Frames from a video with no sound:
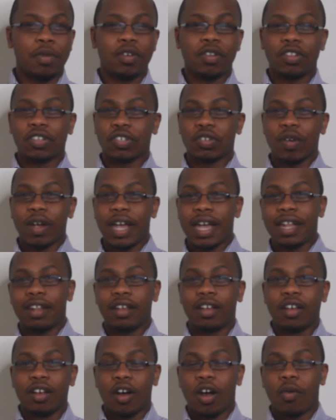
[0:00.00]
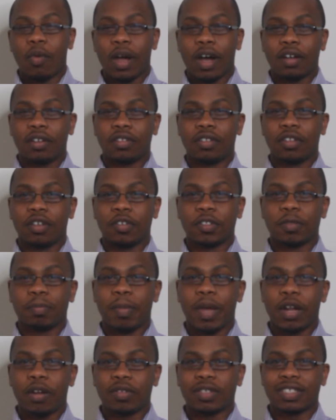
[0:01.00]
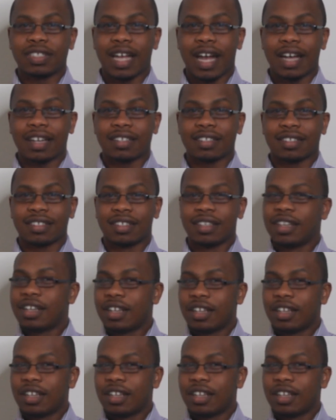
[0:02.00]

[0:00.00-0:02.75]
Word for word: You can trade around those metal stocks.